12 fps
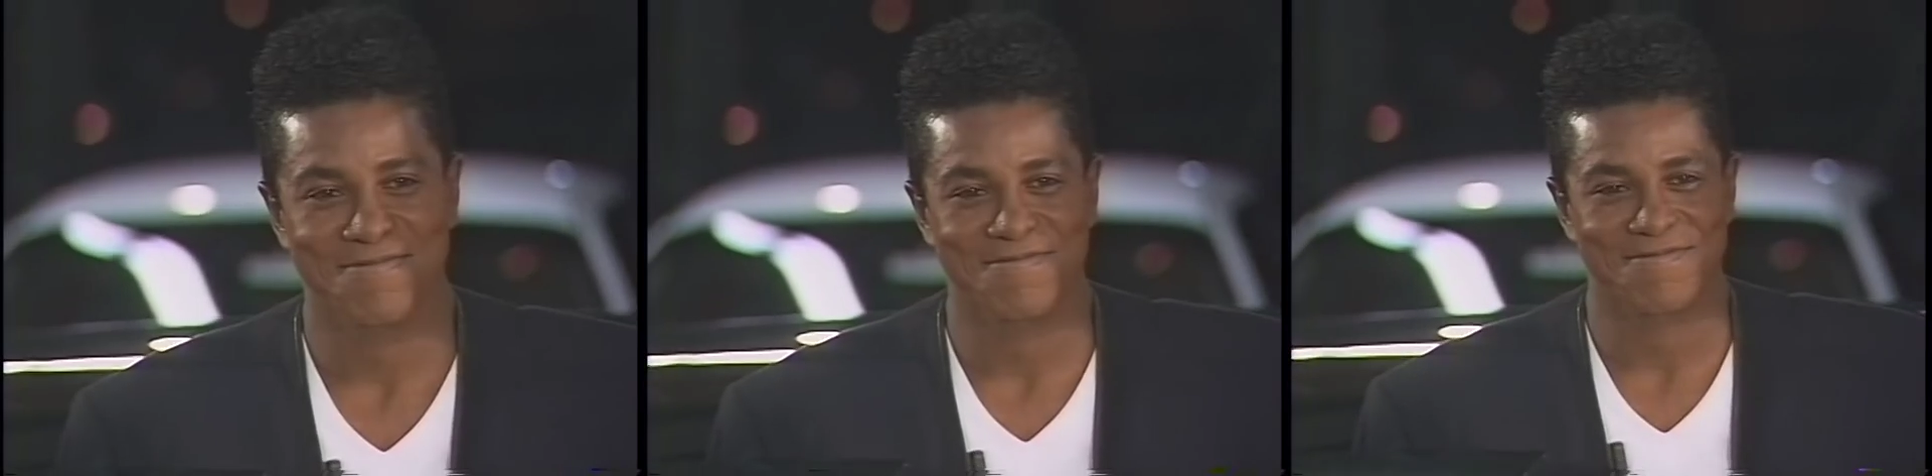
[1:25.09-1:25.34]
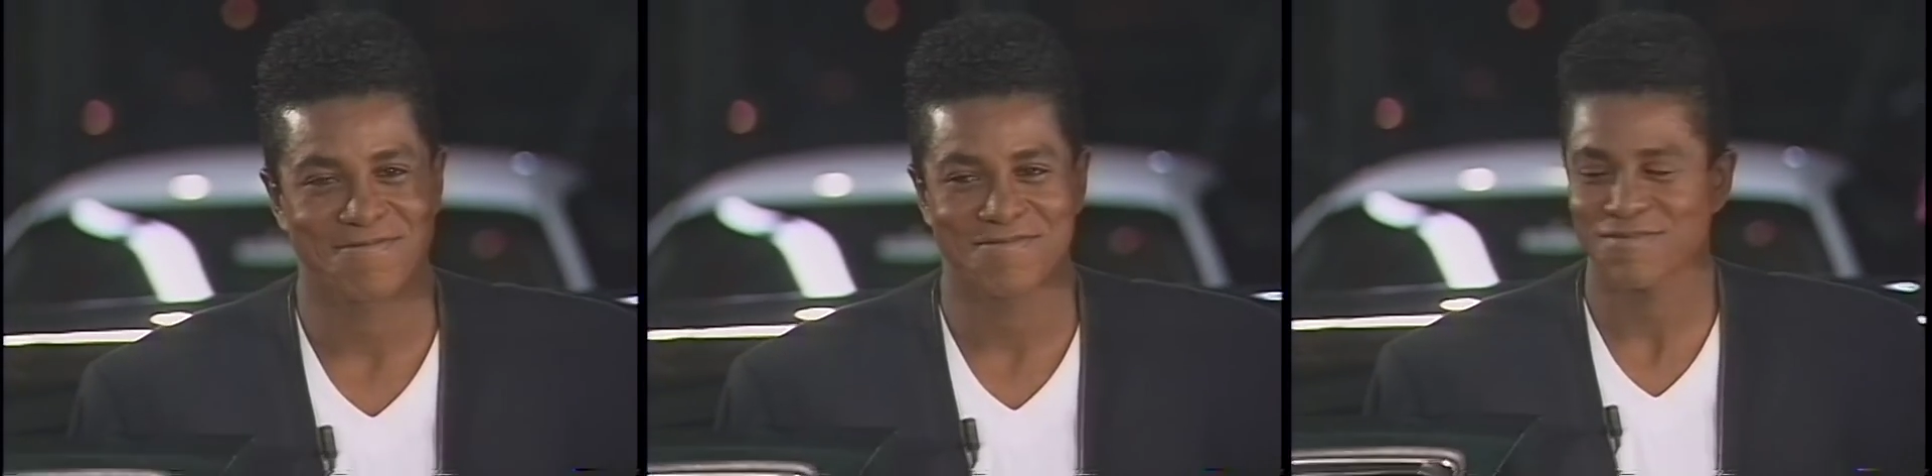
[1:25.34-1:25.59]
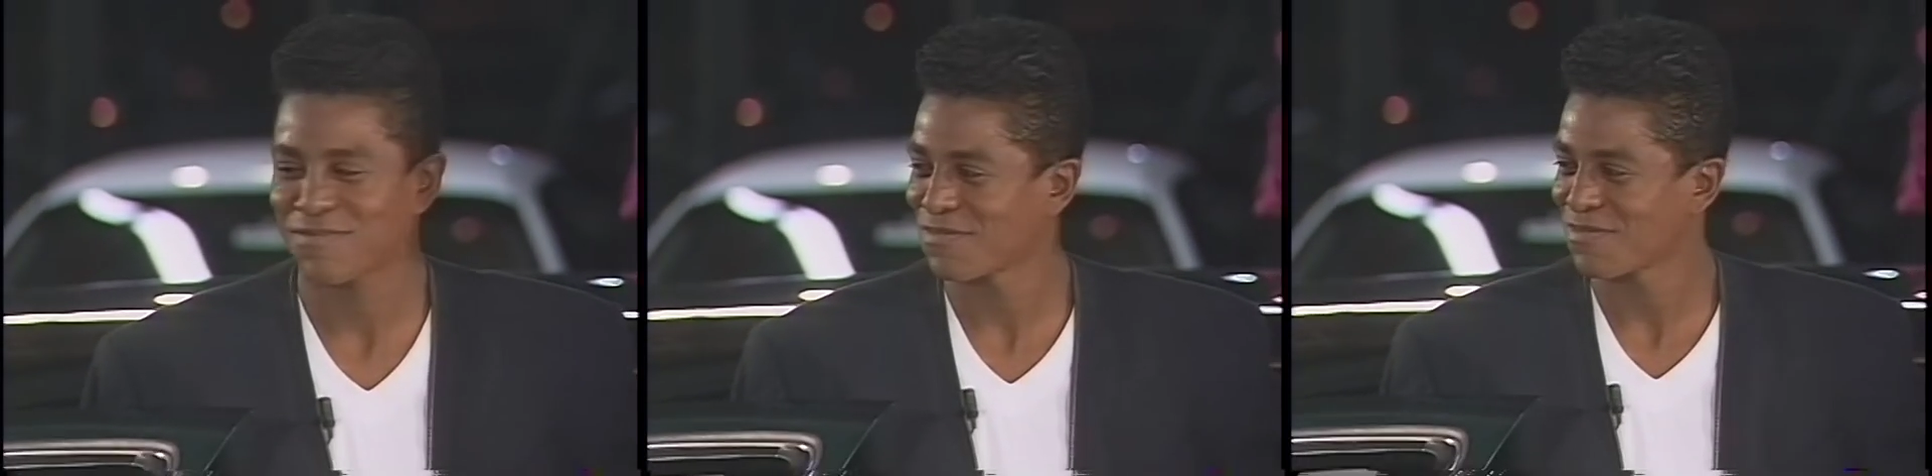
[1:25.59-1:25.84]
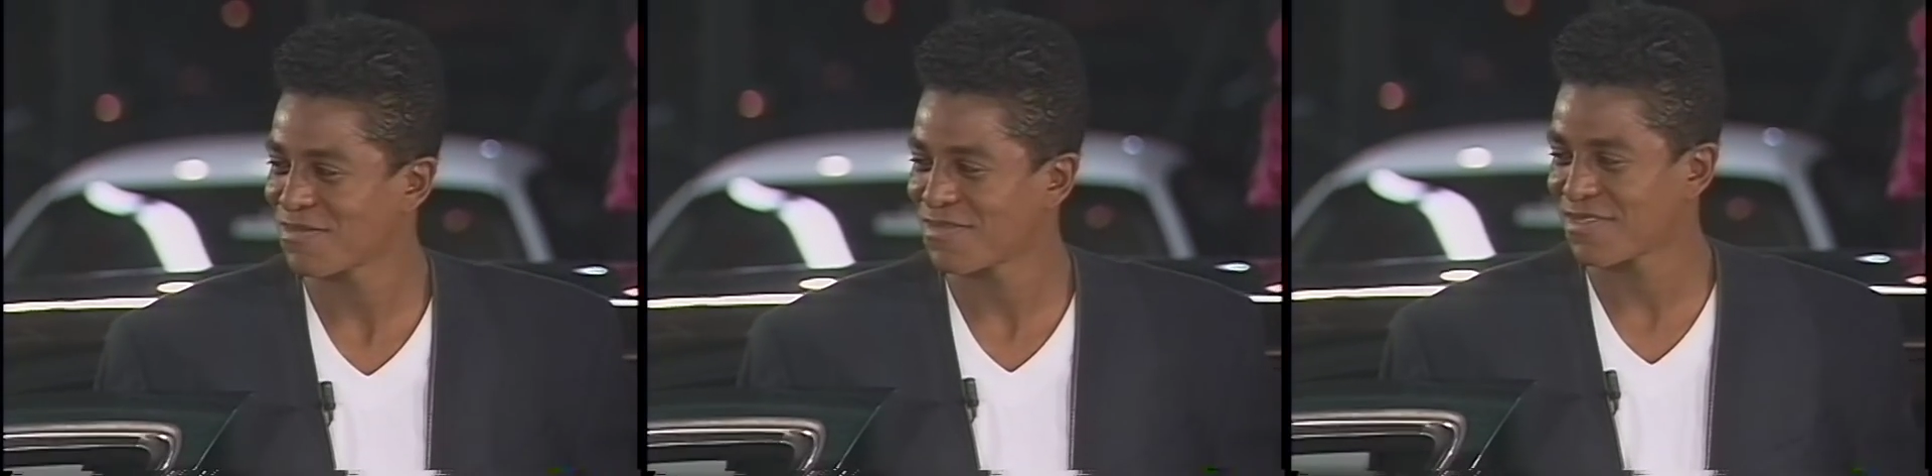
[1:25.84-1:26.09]
you doing on Michael?
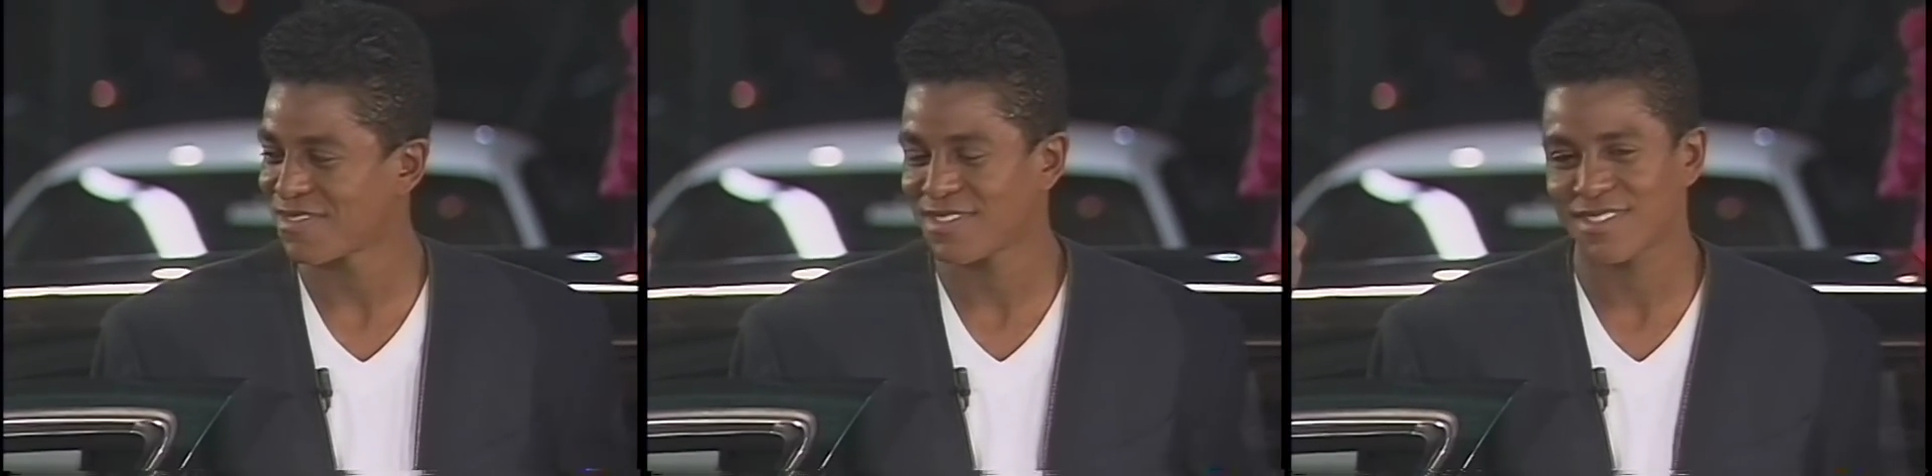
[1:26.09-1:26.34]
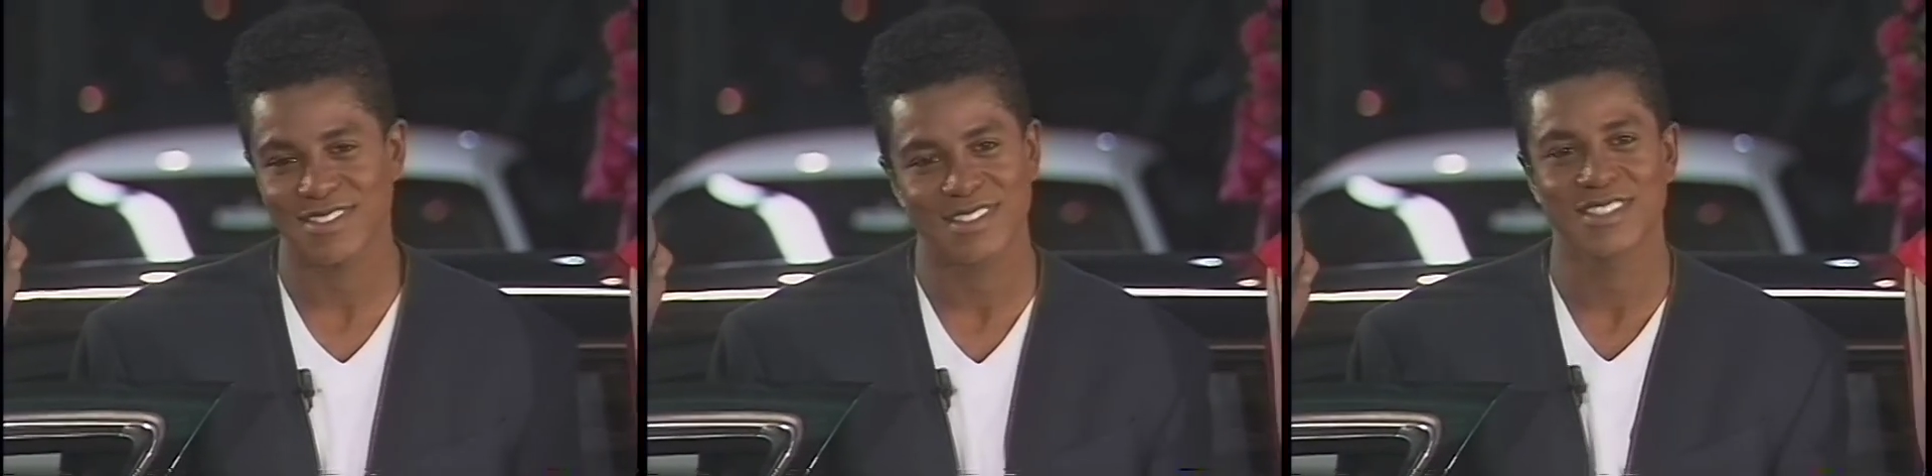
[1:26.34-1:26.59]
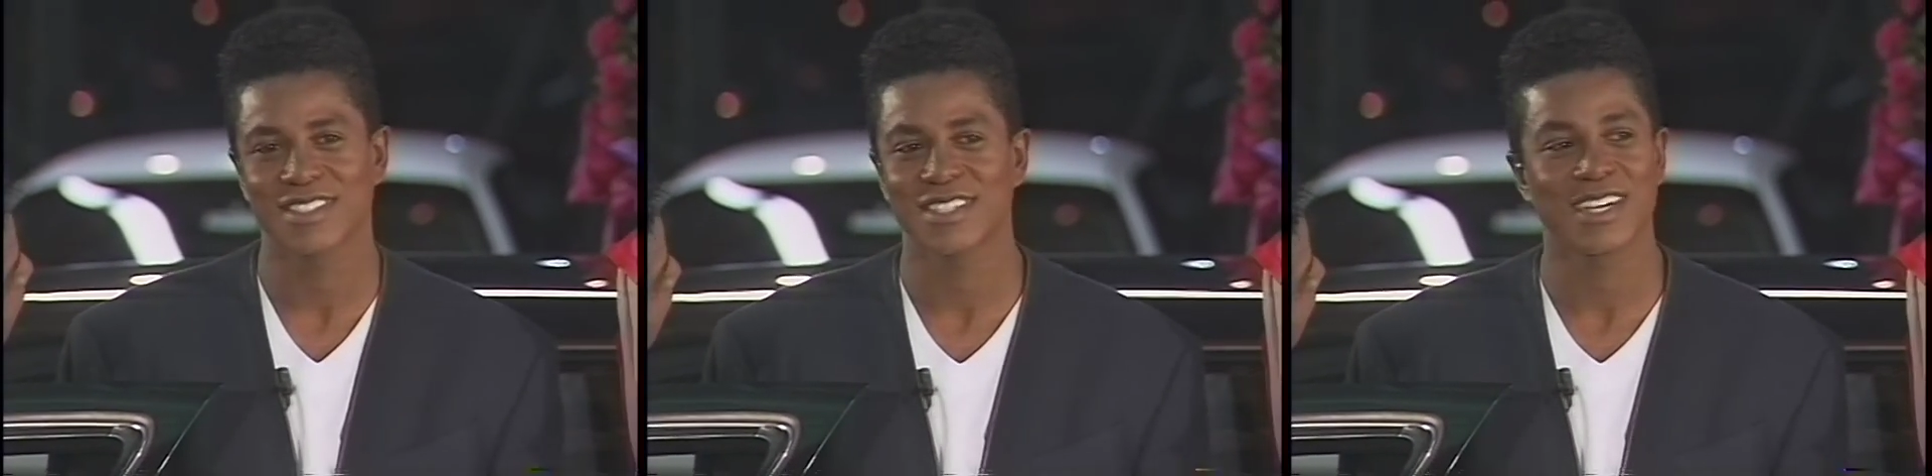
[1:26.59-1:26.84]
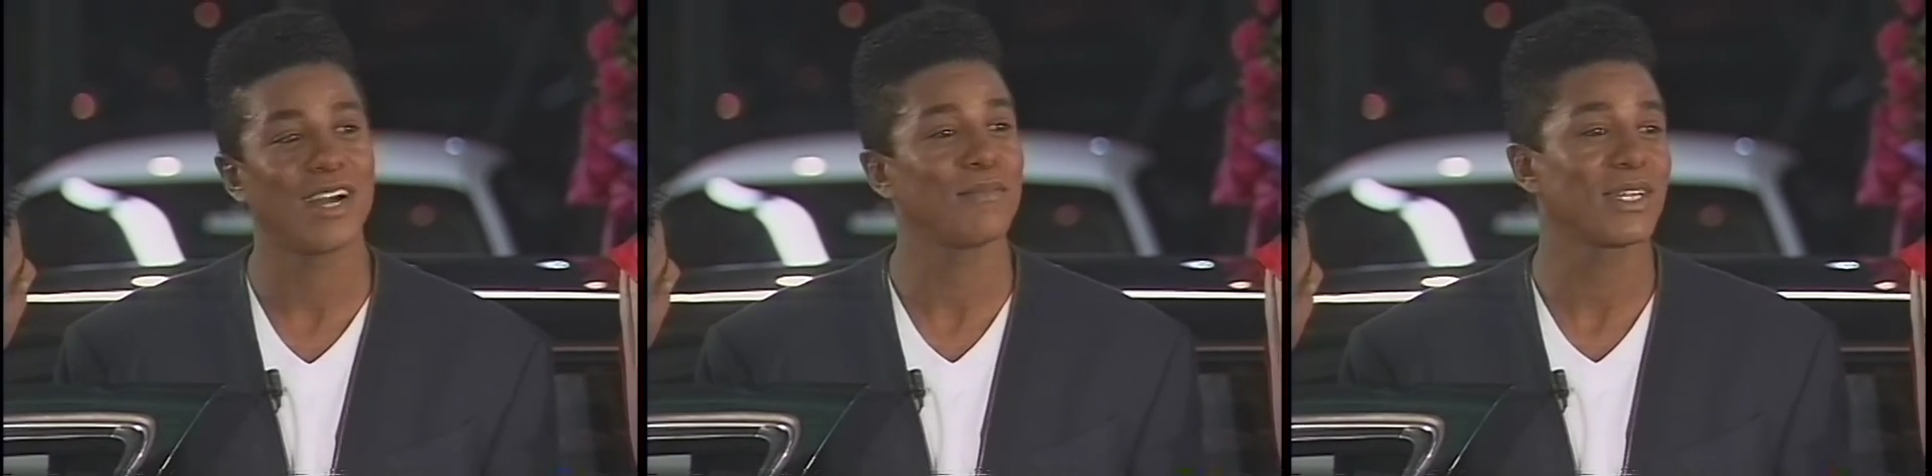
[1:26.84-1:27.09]

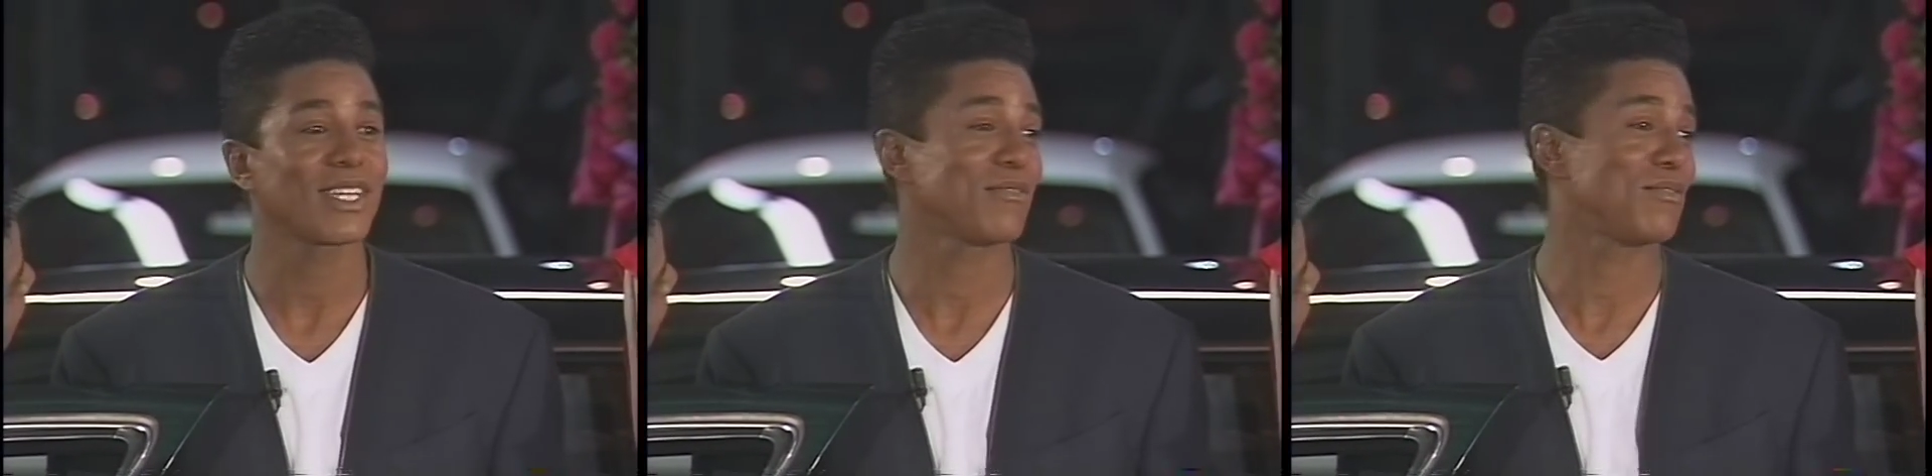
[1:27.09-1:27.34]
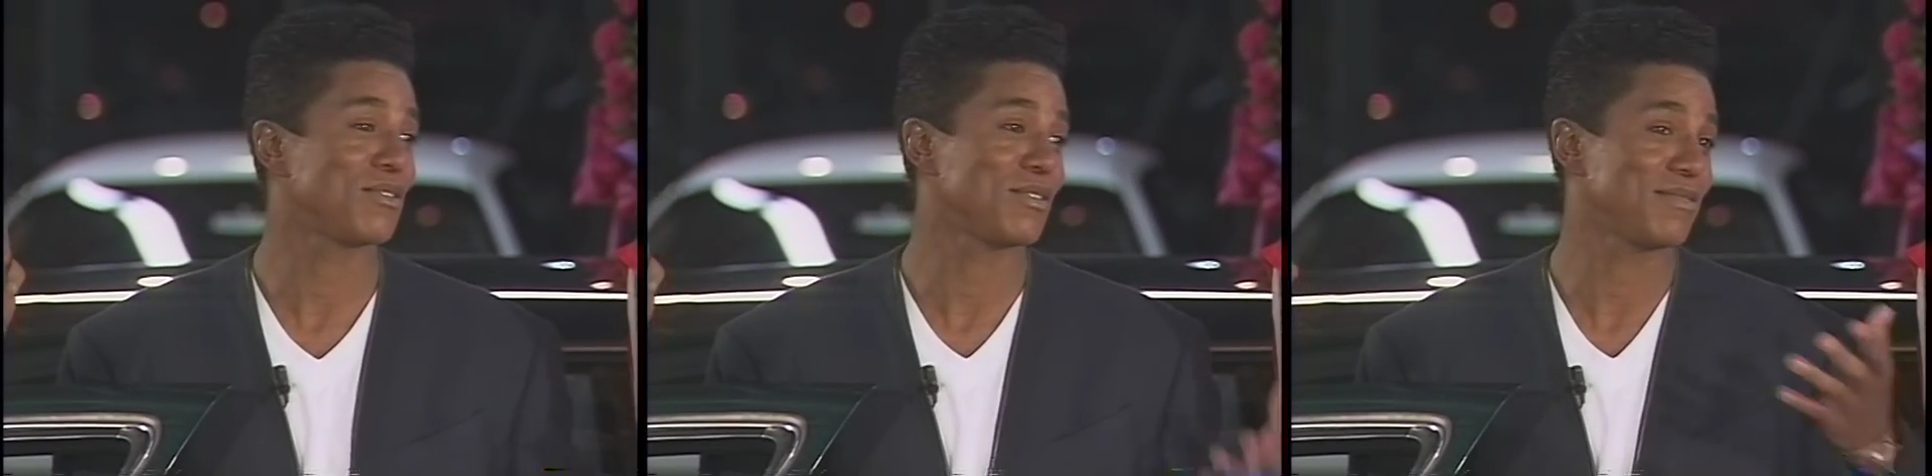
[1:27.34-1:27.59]
I'm looking for